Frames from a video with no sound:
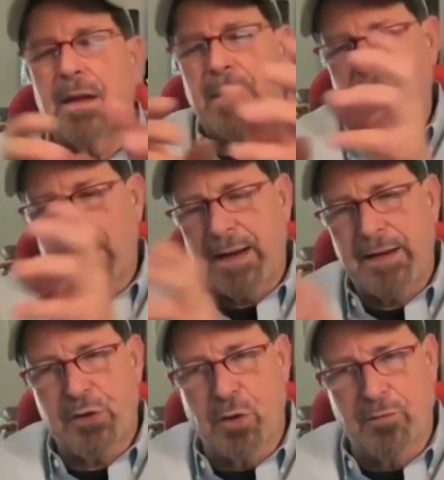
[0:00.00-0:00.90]
and I hand
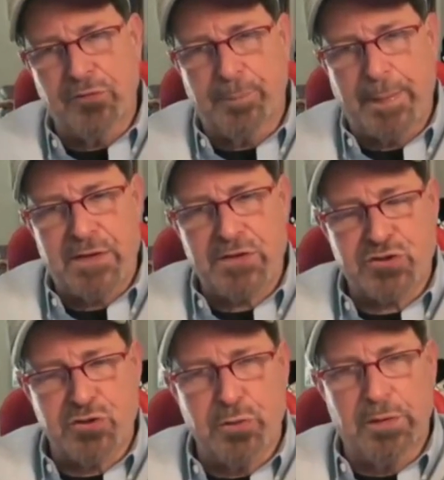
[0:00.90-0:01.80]
it over to Ben
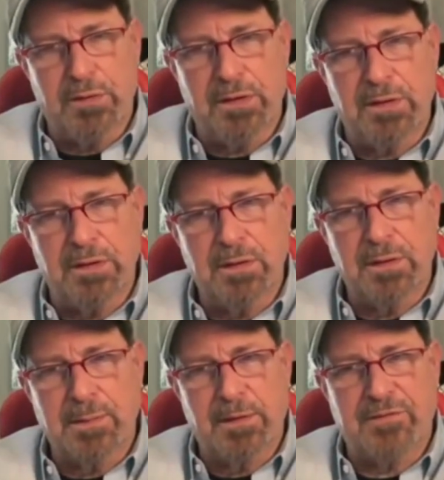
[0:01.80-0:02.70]
Chu and
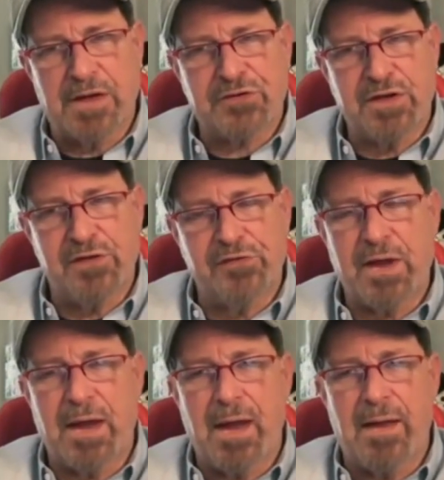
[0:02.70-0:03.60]
Camila Vasquez,
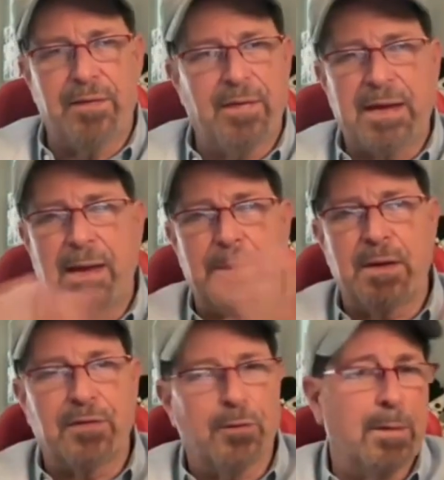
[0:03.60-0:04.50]
and they get
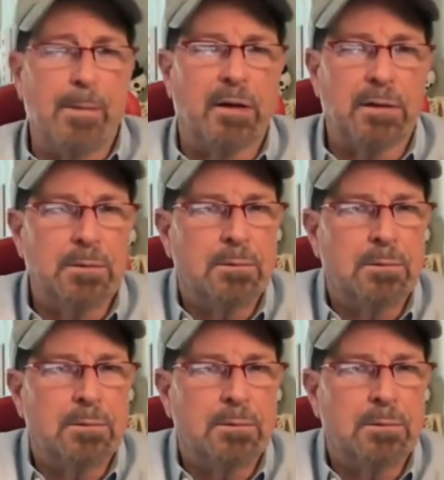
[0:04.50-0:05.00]
me $30 million.